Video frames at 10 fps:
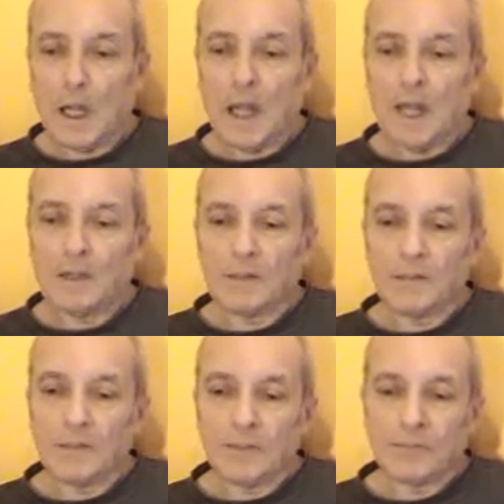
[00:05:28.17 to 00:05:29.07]

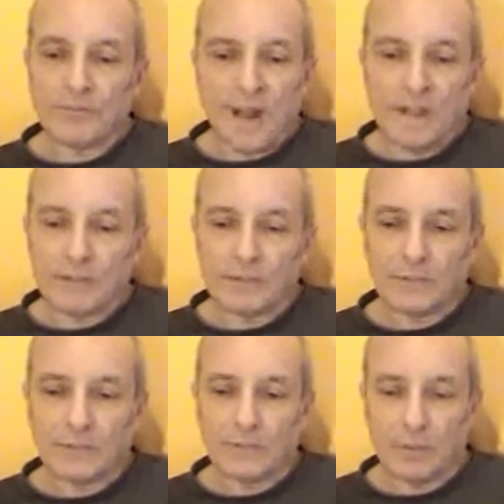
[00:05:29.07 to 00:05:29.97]
And the
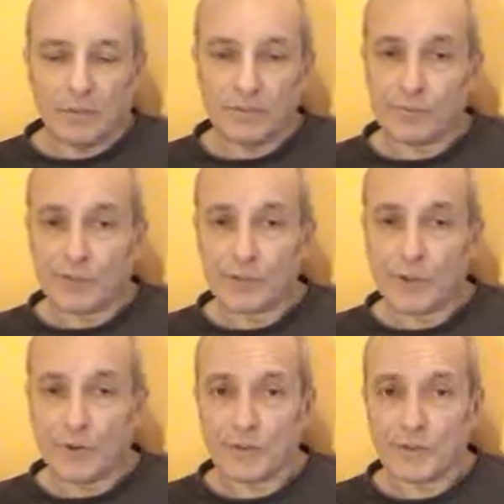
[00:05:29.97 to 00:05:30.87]
final or first
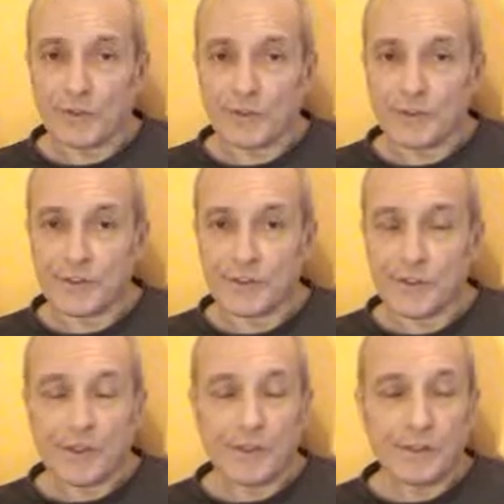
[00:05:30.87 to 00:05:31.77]
consciousness
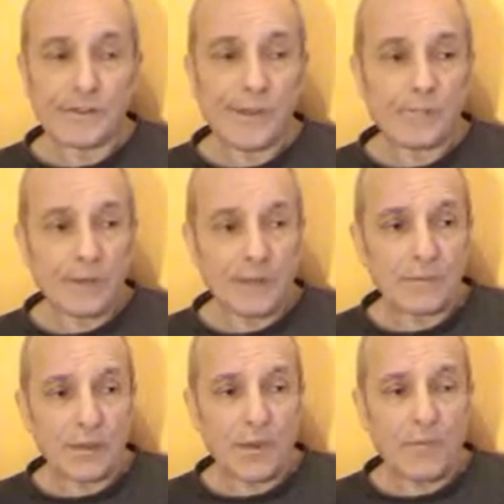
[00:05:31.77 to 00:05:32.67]
is
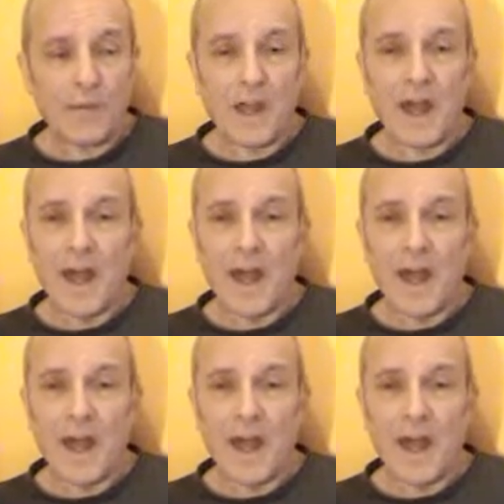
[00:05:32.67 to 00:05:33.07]
sometimes called the